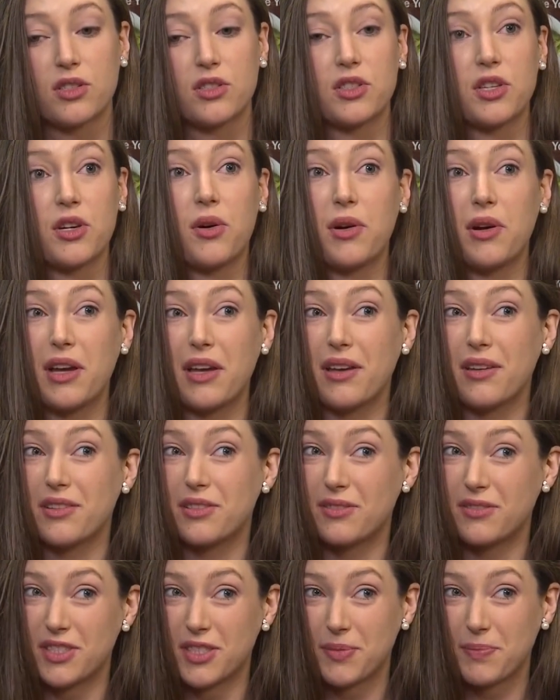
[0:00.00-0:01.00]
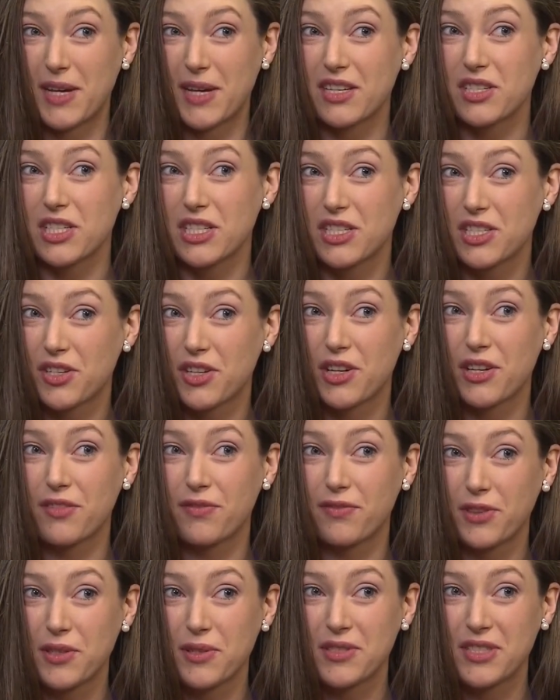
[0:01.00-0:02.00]
So especially
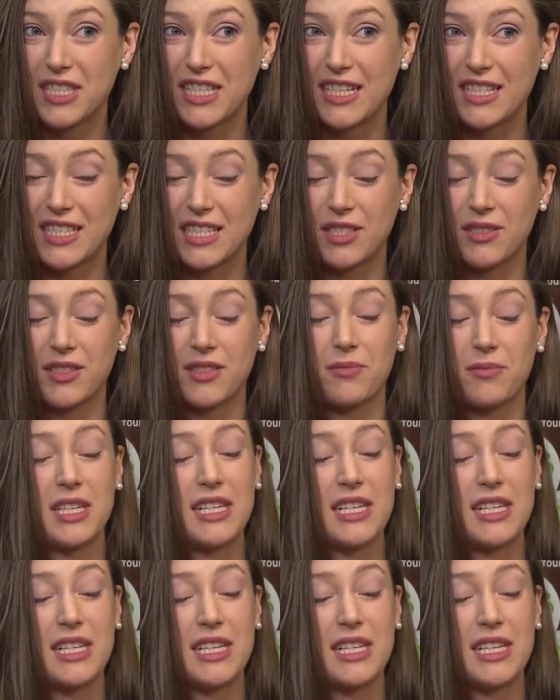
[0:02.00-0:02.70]
during flu season,